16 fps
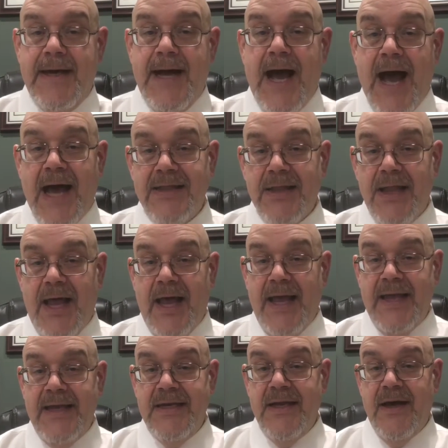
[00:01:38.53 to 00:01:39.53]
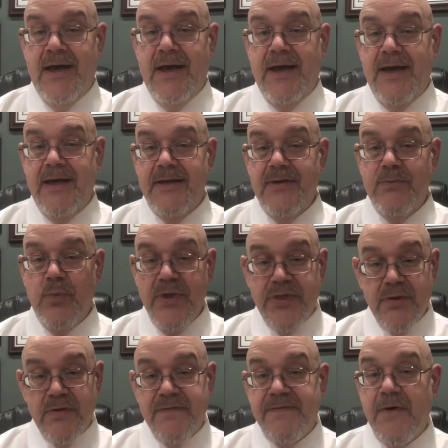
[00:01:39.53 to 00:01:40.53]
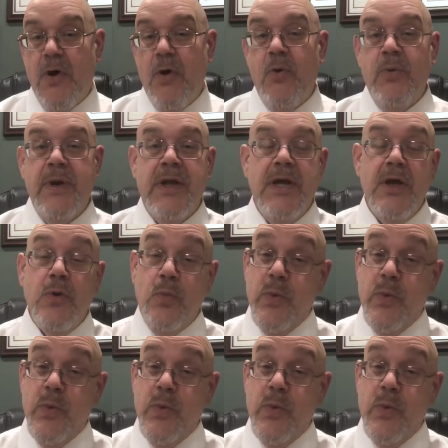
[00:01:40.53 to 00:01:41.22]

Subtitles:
online, with your phone,